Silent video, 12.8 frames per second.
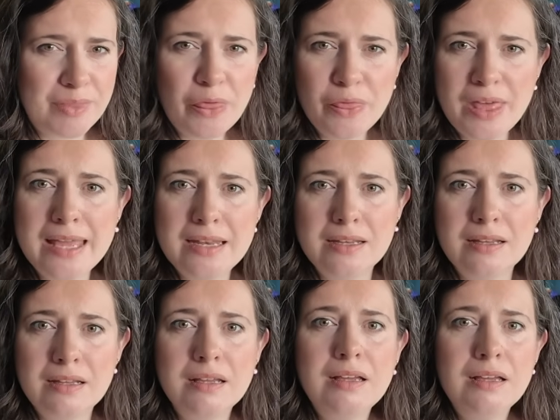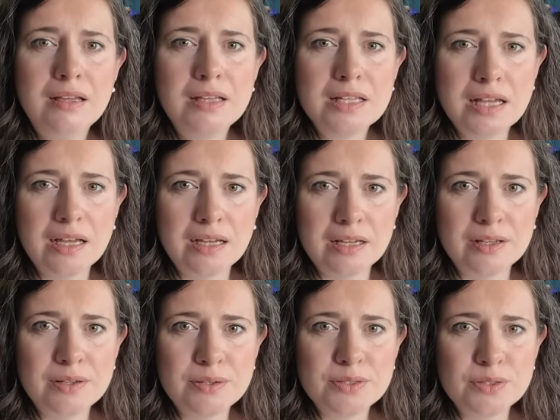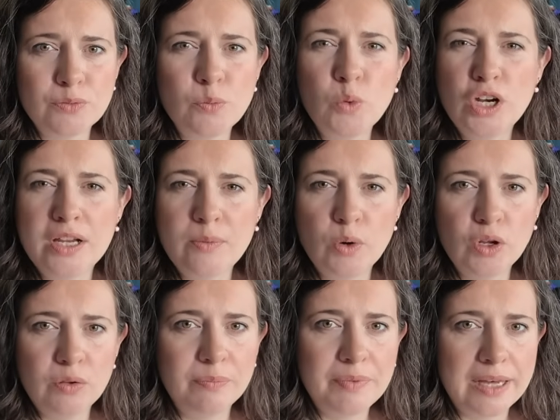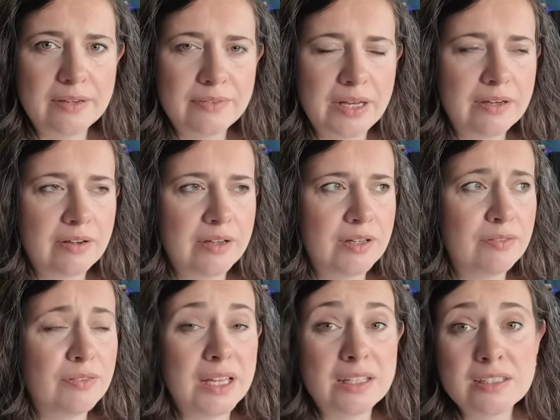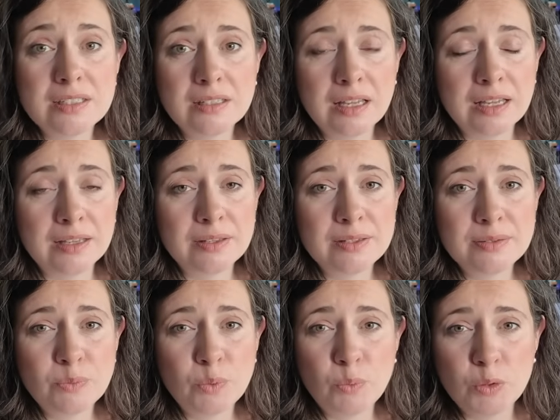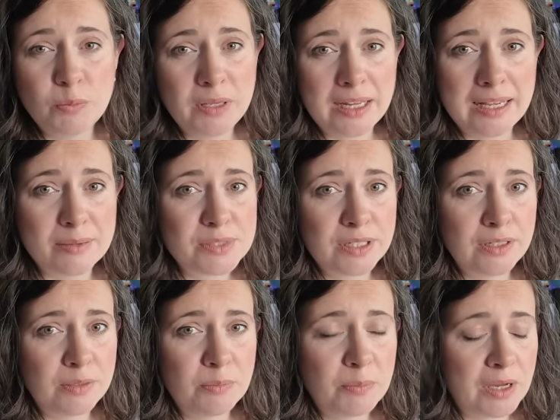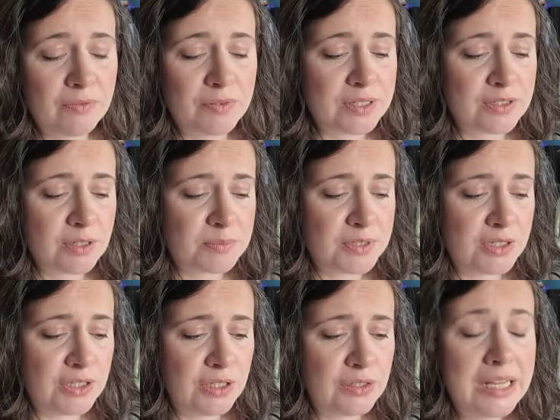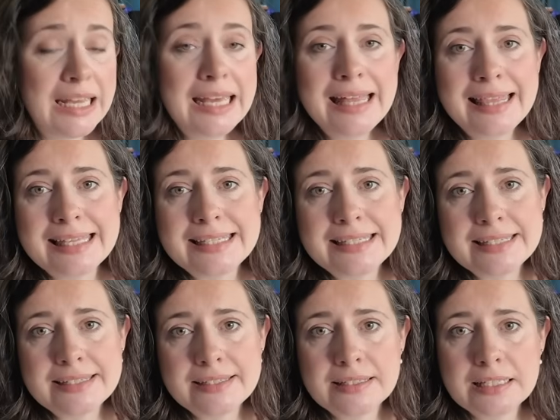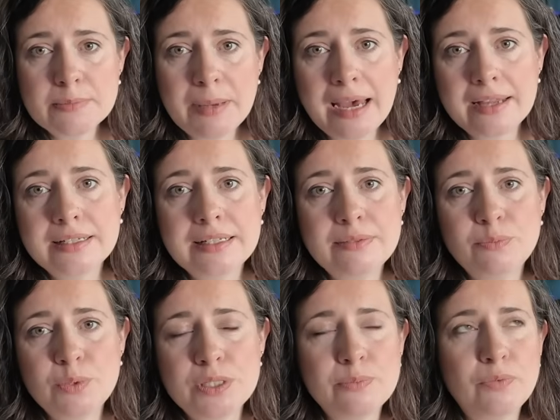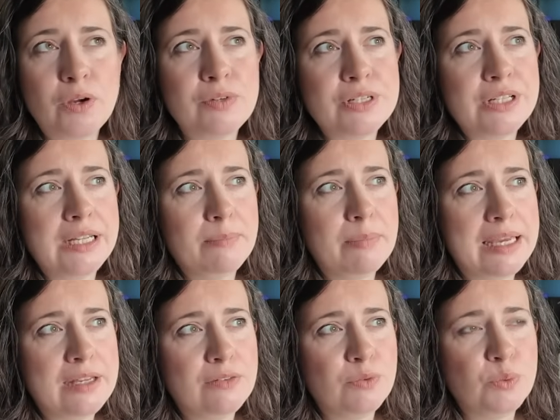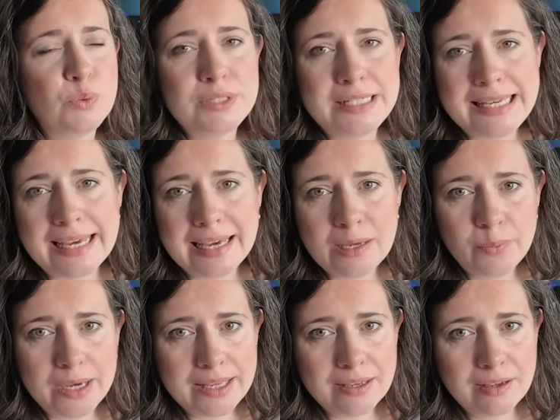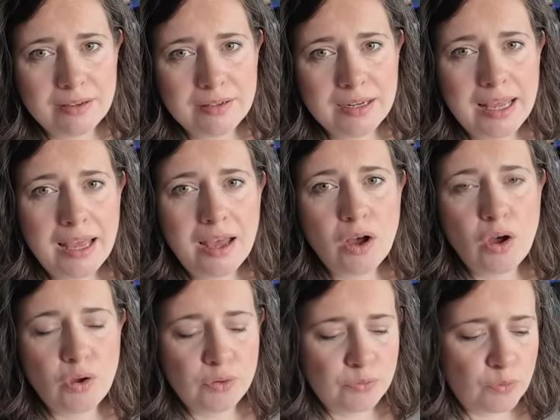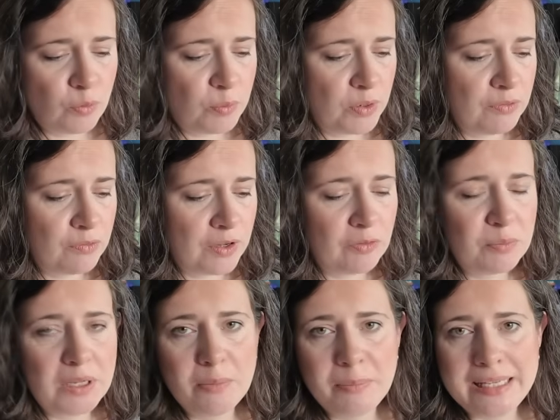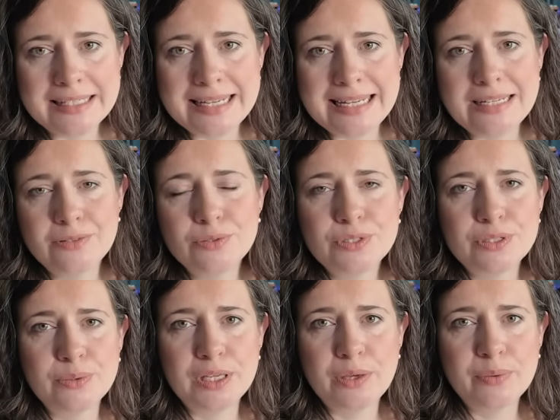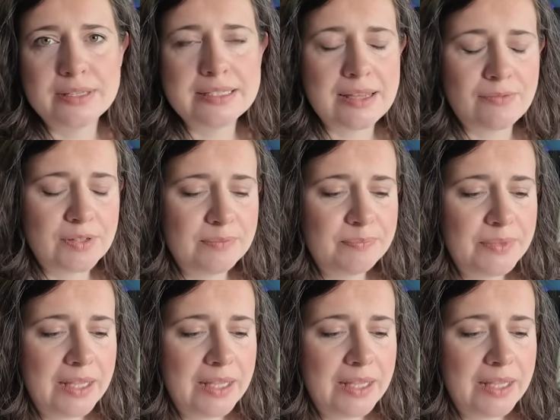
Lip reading: thin sort of woolly wool, that kind of thing would be an absolutely perfect substitute. This pattern was originally made for DK weight yarn on 4.5mm needles, so a US 7,